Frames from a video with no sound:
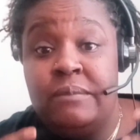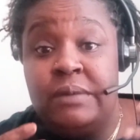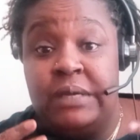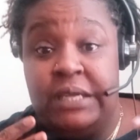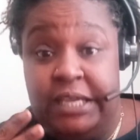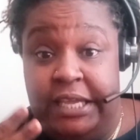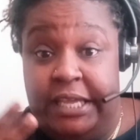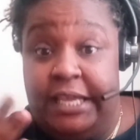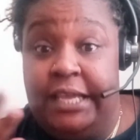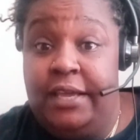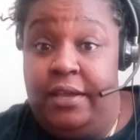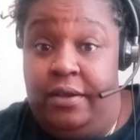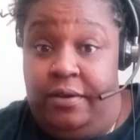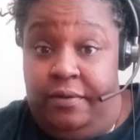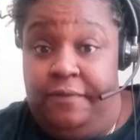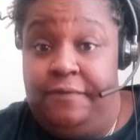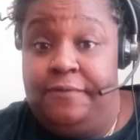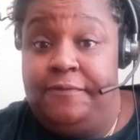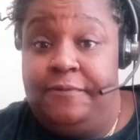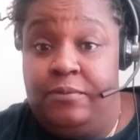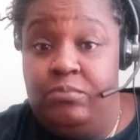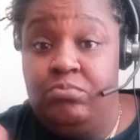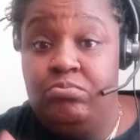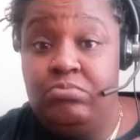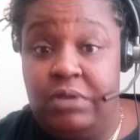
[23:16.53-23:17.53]
give
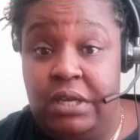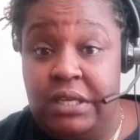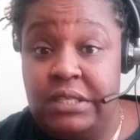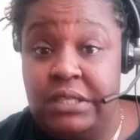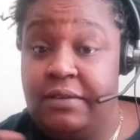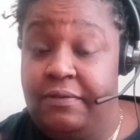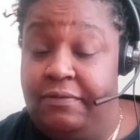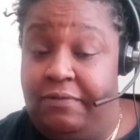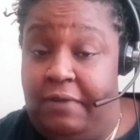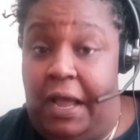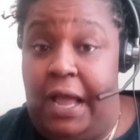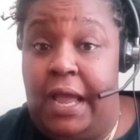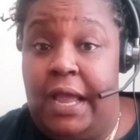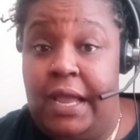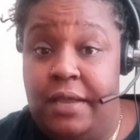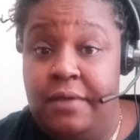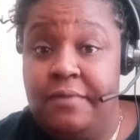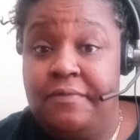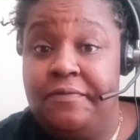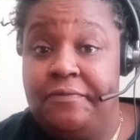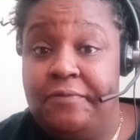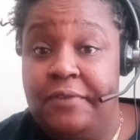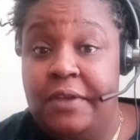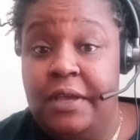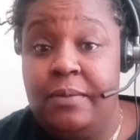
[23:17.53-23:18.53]
a divine
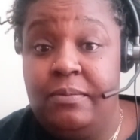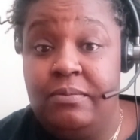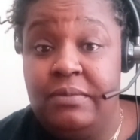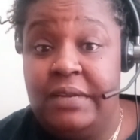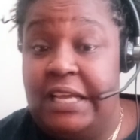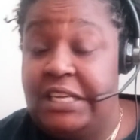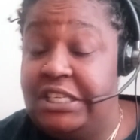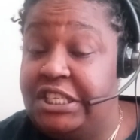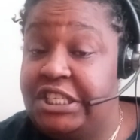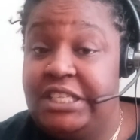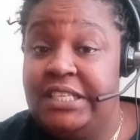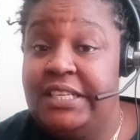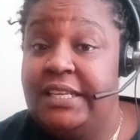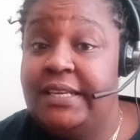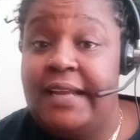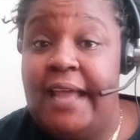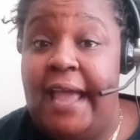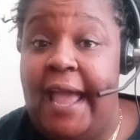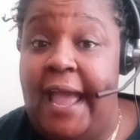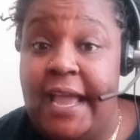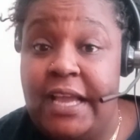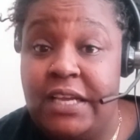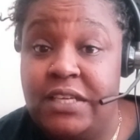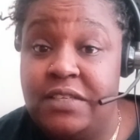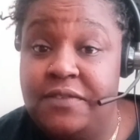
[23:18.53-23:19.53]
femme that she didn't
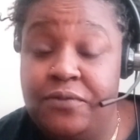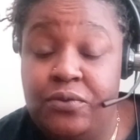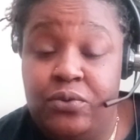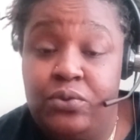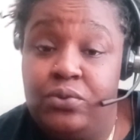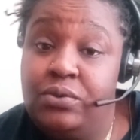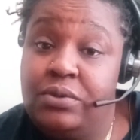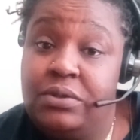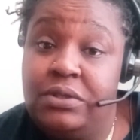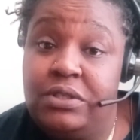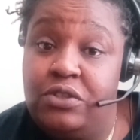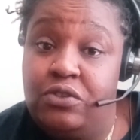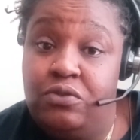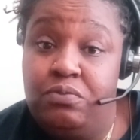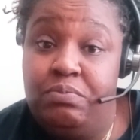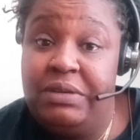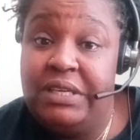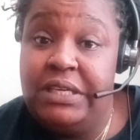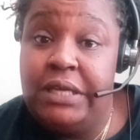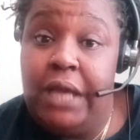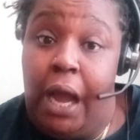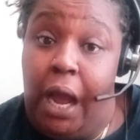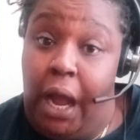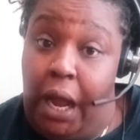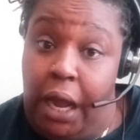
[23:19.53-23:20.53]
ask for to be
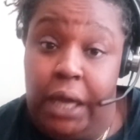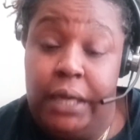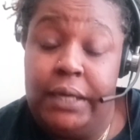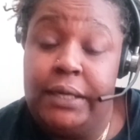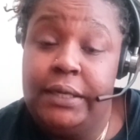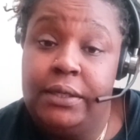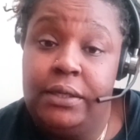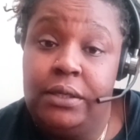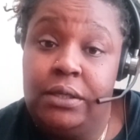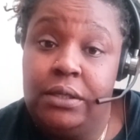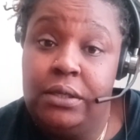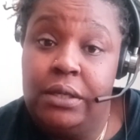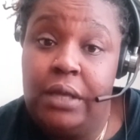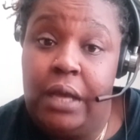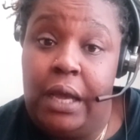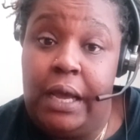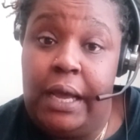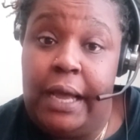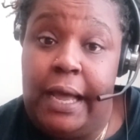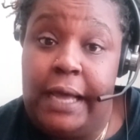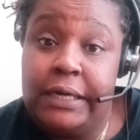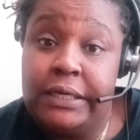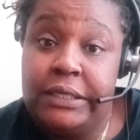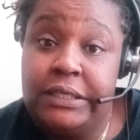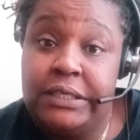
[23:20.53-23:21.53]
gone
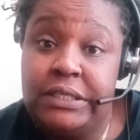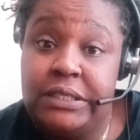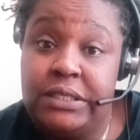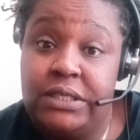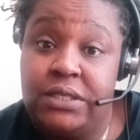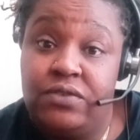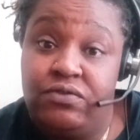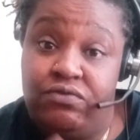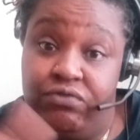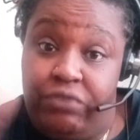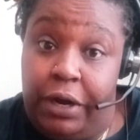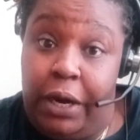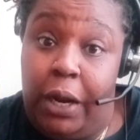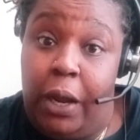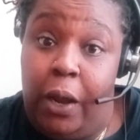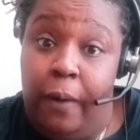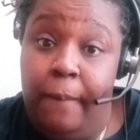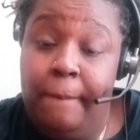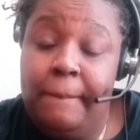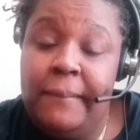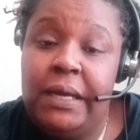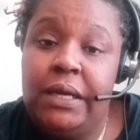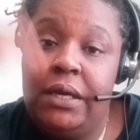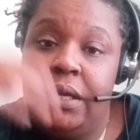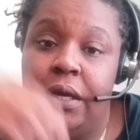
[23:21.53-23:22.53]
out of this
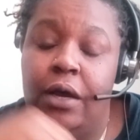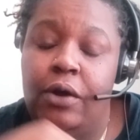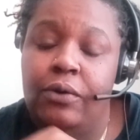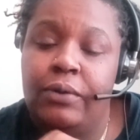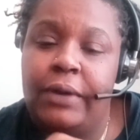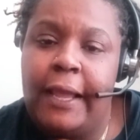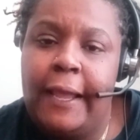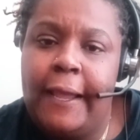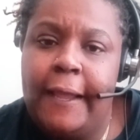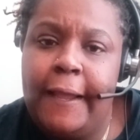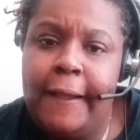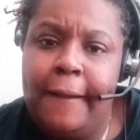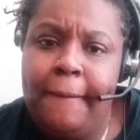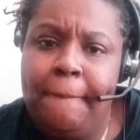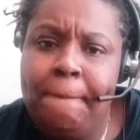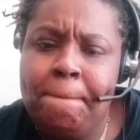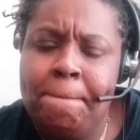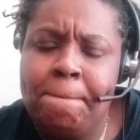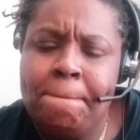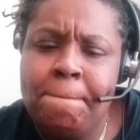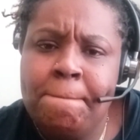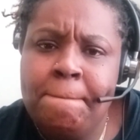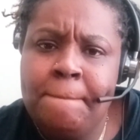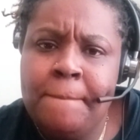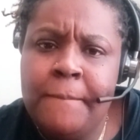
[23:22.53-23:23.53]
realm, okay?
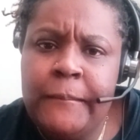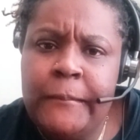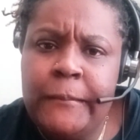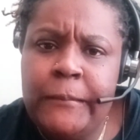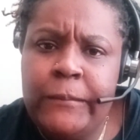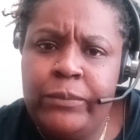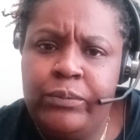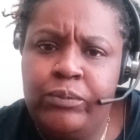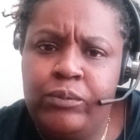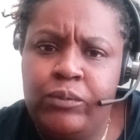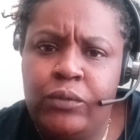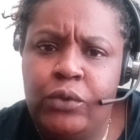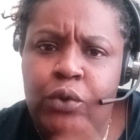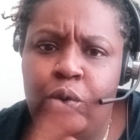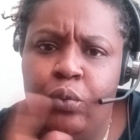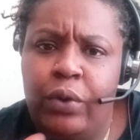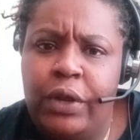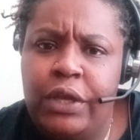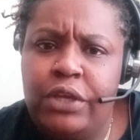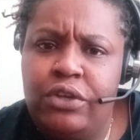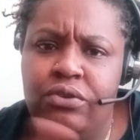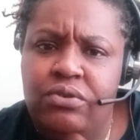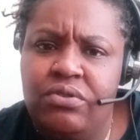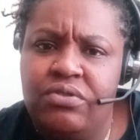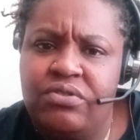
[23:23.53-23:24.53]
Where
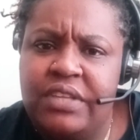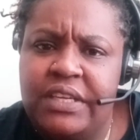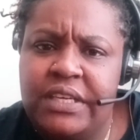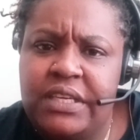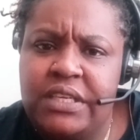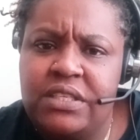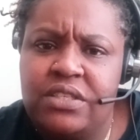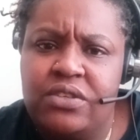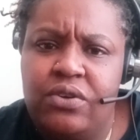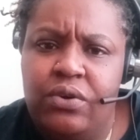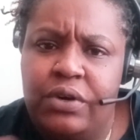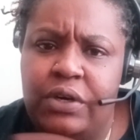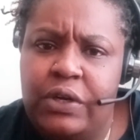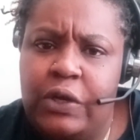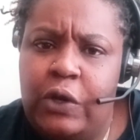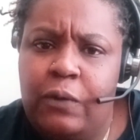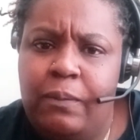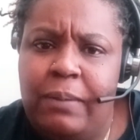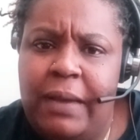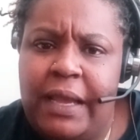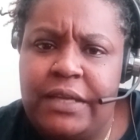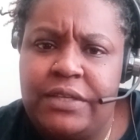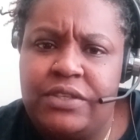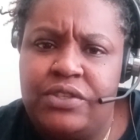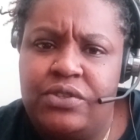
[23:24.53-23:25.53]
you think it's going to go
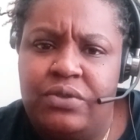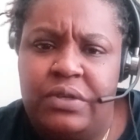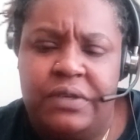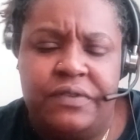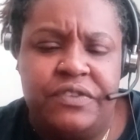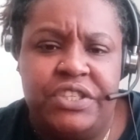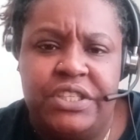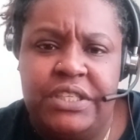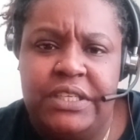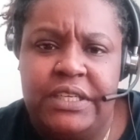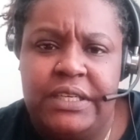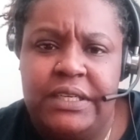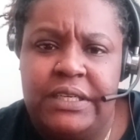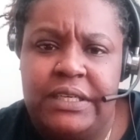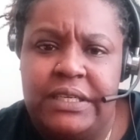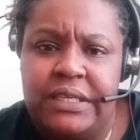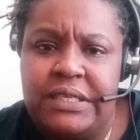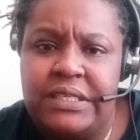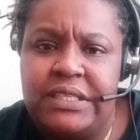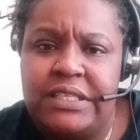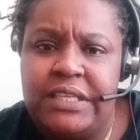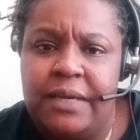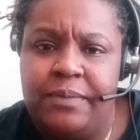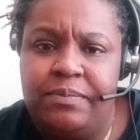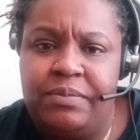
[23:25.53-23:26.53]
back to if she didn't
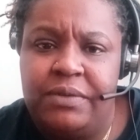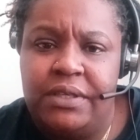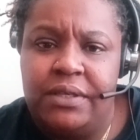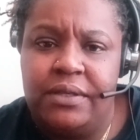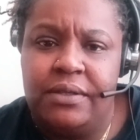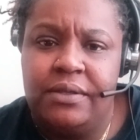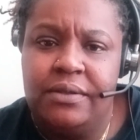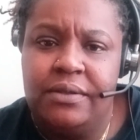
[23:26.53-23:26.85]
accept it?